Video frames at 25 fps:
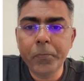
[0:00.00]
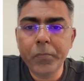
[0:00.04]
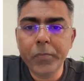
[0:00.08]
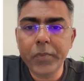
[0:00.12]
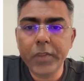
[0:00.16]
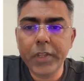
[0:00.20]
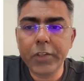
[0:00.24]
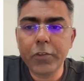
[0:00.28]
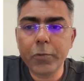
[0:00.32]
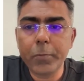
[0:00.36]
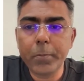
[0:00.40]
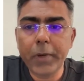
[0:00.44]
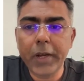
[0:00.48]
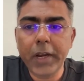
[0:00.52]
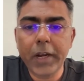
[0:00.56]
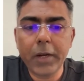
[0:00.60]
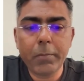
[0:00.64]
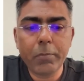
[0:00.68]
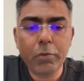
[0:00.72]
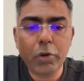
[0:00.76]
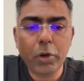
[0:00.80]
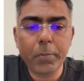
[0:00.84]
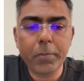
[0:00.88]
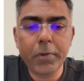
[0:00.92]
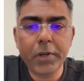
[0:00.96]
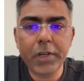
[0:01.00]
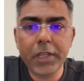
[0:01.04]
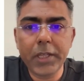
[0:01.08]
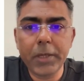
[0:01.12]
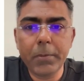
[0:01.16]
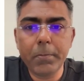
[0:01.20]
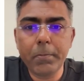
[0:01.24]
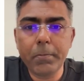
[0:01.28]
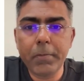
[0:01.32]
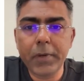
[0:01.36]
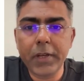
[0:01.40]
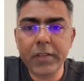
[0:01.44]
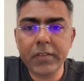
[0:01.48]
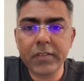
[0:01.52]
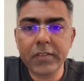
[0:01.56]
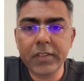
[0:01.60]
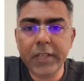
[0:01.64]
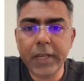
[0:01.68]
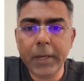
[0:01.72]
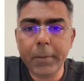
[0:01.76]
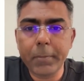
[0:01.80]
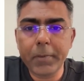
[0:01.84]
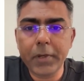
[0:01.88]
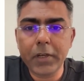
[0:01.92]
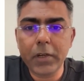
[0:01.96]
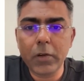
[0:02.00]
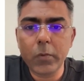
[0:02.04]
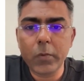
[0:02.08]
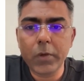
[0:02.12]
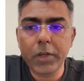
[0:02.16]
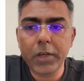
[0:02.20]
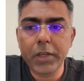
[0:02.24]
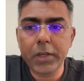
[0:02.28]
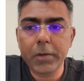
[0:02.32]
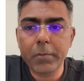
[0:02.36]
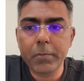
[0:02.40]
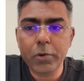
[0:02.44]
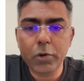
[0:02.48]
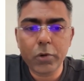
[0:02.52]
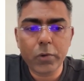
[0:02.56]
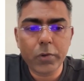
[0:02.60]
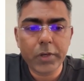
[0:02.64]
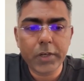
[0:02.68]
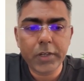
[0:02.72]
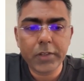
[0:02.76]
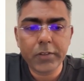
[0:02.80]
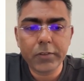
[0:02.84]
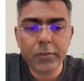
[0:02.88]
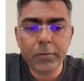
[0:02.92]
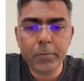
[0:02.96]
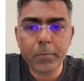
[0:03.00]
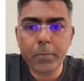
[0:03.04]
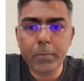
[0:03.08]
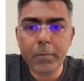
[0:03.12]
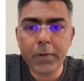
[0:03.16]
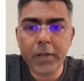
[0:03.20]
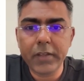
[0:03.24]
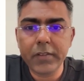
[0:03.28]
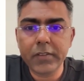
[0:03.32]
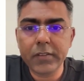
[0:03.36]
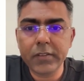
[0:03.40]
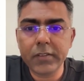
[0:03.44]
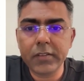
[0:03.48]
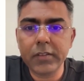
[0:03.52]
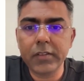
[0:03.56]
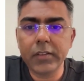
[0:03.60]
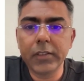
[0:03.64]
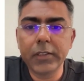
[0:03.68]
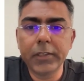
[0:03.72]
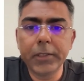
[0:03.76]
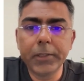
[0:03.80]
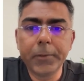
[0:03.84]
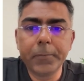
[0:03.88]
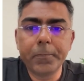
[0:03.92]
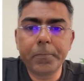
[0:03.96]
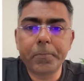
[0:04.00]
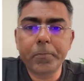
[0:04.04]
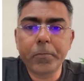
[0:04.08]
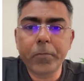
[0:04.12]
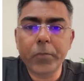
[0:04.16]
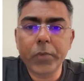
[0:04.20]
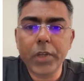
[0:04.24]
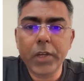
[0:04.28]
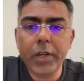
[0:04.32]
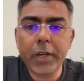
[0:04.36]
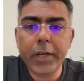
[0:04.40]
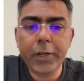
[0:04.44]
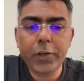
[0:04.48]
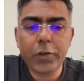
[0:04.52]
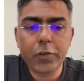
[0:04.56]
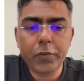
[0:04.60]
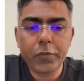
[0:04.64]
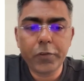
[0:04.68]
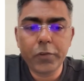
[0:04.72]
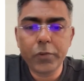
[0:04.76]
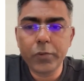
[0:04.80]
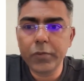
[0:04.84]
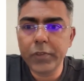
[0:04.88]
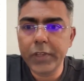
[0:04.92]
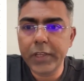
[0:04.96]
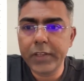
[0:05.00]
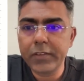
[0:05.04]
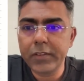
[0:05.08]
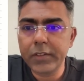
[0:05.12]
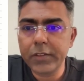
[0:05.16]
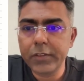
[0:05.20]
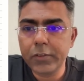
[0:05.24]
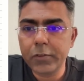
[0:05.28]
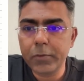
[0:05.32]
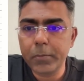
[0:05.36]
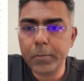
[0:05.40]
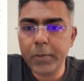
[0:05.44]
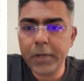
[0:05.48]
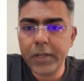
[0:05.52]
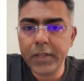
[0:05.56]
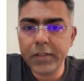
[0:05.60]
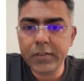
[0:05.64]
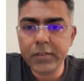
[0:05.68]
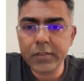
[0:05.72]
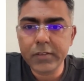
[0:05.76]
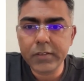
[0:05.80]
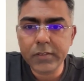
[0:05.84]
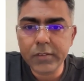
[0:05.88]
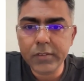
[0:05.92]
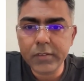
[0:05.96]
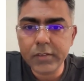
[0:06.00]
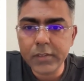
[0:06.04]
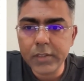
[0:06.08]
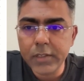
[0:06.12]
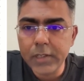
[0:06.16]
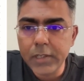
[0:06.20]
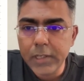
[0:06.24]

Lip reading: That's plant property plus capital work in progress plus right of use assets plus